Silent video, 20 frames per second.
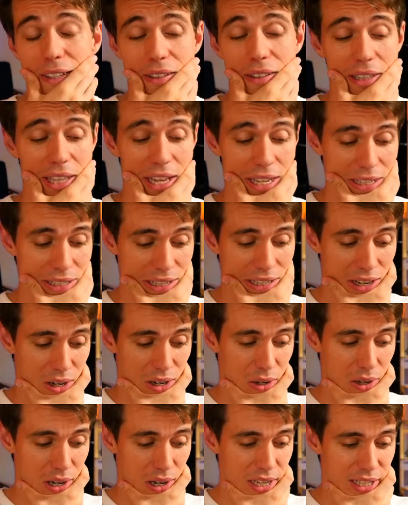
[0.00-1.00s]
that's
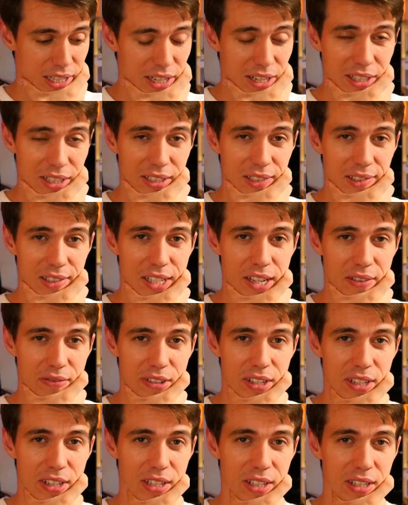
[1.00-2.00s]
how I started
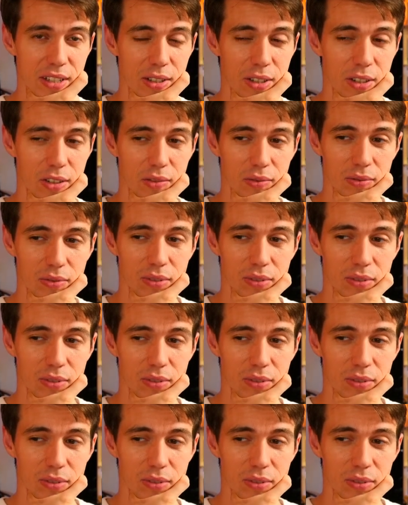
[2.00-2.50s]
17 years ago.